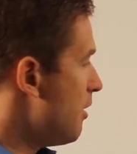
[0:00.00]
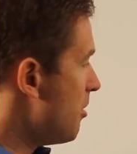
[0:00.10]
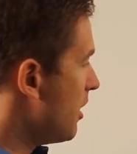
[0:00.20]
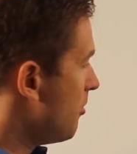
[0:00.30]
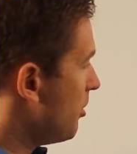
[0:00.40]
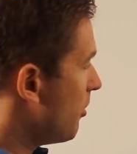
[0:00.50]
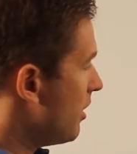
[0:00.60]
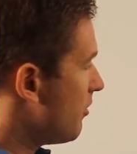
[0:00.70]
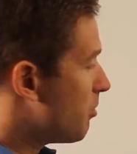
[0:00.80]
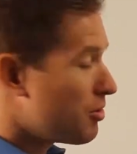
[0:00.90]
They may not be
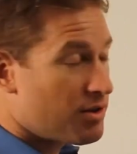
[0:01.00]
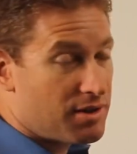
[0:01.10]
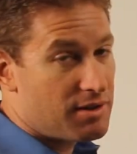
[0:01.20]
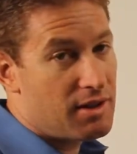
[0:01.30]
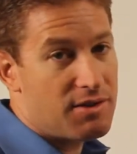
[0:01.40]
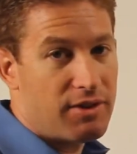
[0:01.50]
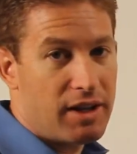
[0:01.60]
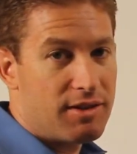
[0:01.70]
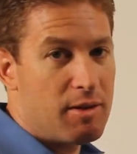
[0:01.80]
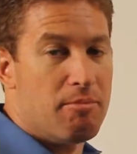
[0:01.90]
ready to purchase at this
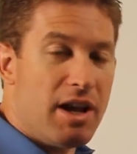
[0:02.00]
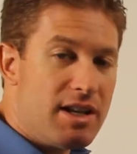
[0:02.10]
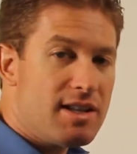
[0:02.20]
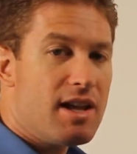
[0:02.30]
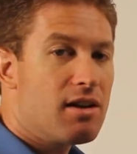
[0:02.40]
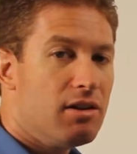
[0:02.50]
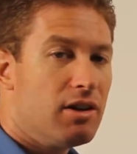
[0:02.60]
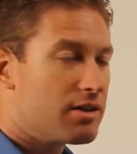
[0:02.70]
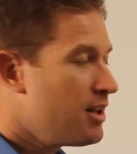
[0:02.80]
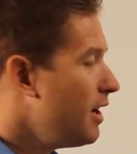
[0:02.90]
phase. It may take a
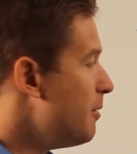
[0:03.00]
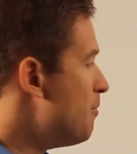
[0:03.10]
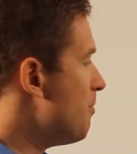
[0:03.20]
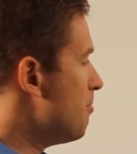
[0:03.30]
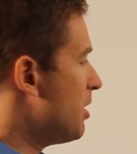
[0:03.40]
long time.